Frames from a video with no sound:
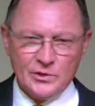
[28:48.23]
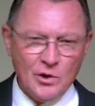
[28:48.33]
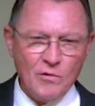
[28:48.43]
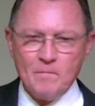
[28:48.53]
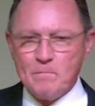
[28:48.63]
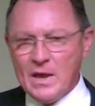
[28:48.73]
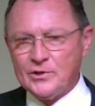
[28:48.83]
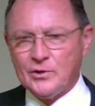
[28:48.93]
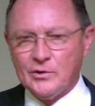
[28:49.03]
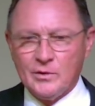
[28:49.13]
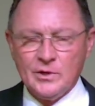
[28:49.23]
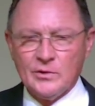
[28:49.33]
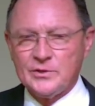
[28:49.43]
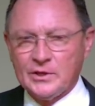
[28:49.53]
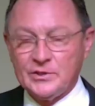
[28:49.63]
So don't measure
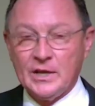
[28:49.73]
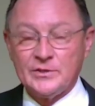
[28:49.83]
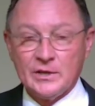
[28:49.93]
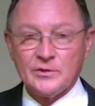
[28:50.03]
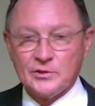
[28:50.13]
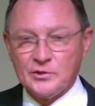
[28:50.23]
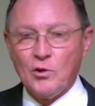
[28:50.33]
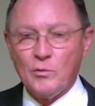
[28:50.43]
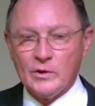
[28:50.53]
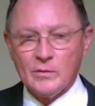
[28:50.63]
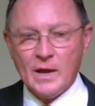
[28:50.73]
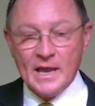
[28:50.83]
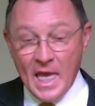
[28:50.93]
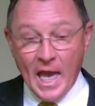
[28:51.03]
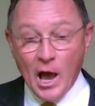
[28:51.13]
your success as a soul winner
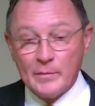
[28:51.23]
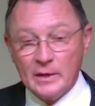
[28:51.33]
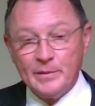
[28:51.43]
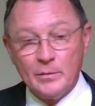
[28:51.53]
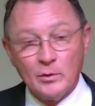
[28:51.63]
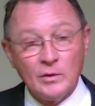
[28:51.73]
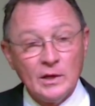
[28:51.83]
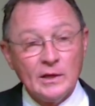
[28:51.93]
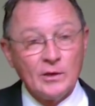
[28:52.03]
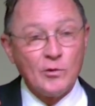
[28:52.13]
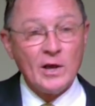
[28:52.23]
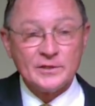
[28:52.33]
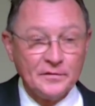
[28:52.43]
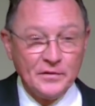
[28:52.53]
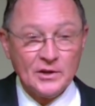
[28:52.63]
by how many people
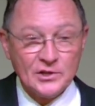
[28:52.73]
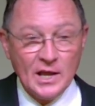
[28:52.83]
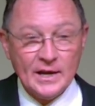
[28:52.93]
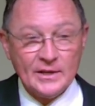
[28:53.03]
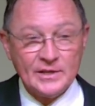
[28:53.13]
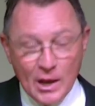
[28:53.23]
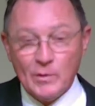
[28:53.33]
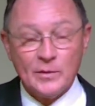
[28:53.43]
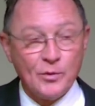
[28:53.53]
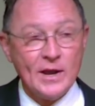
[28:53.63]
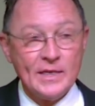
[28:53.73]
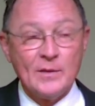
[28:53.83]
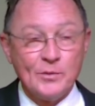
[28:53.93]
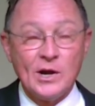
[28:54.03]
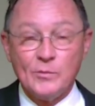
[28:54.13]
cross the finish line and say, I want to pray
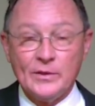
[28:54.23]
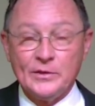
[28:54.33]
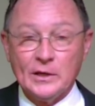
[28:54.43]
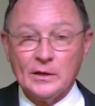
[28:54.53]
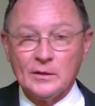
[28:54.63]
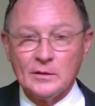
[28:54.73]
that prayer with you.